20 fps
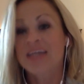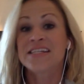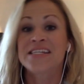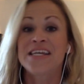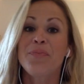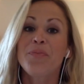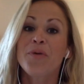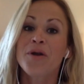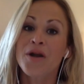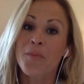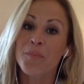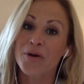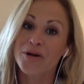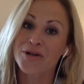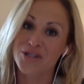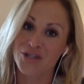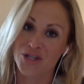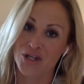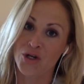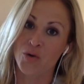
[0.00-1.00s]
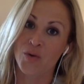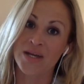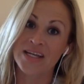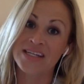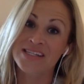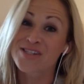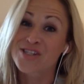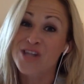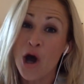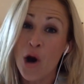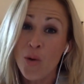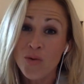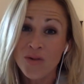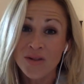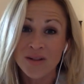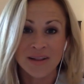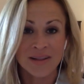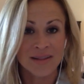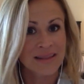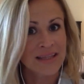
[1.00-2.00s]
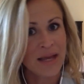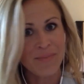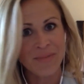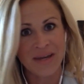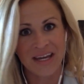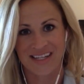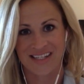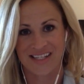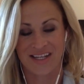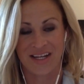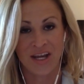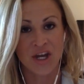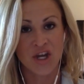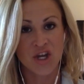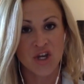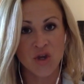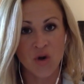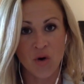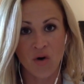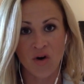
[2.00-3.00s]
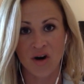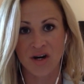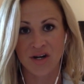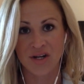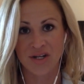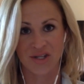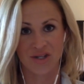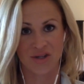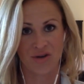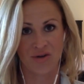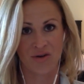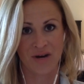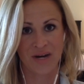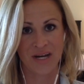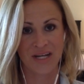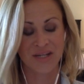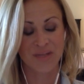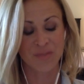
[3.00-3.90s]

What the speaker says: Tip number two is don't limit your stories.